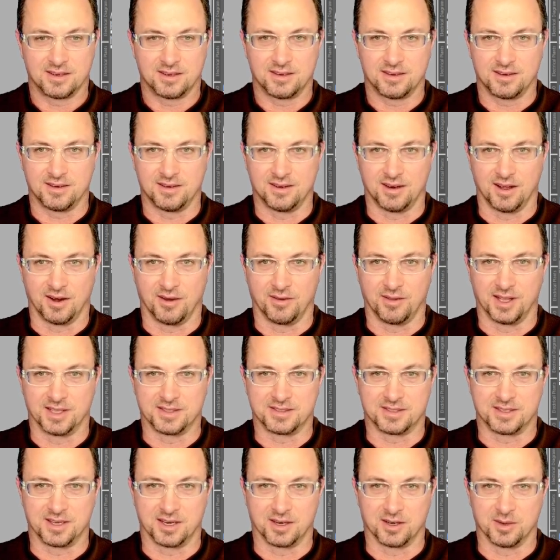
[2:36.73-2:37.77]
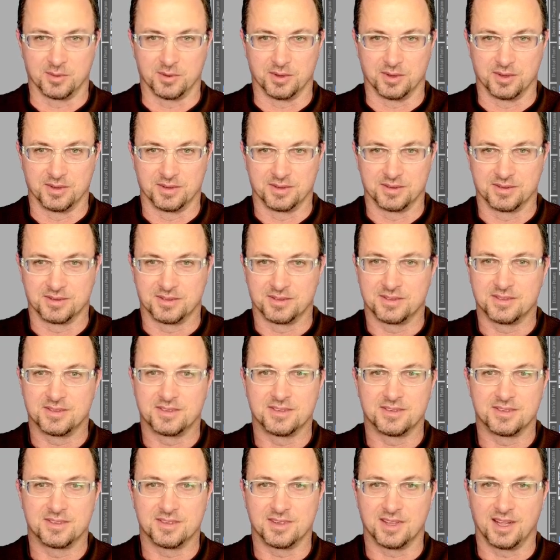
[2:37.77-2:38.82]
No, that's terrible.
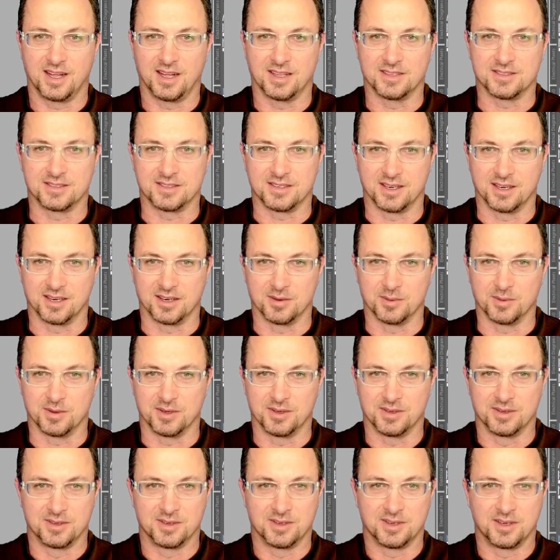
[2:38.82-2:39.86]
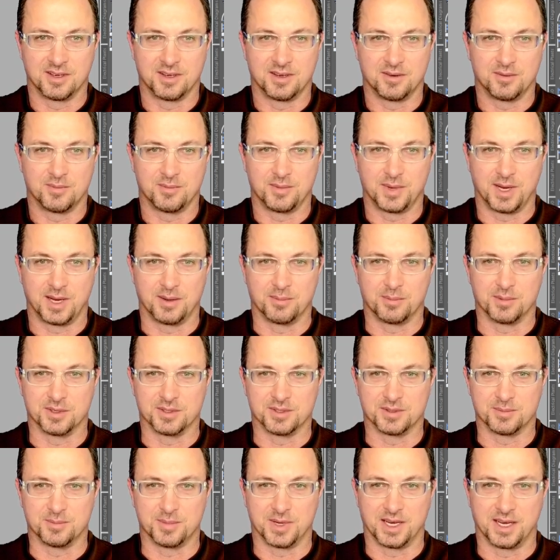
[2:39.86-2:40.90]
That's terrible. Paper
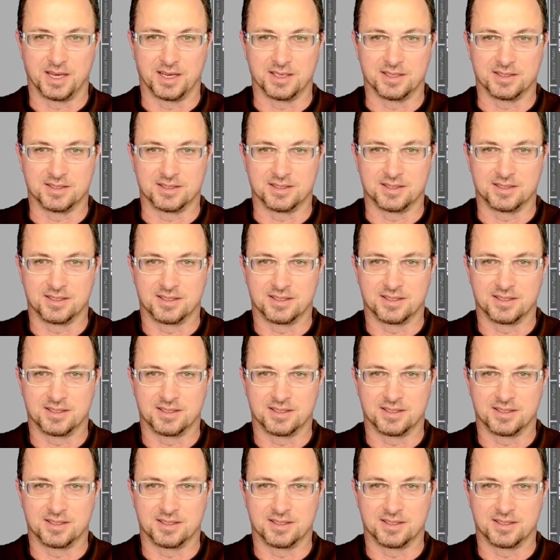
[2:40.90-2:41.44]
space,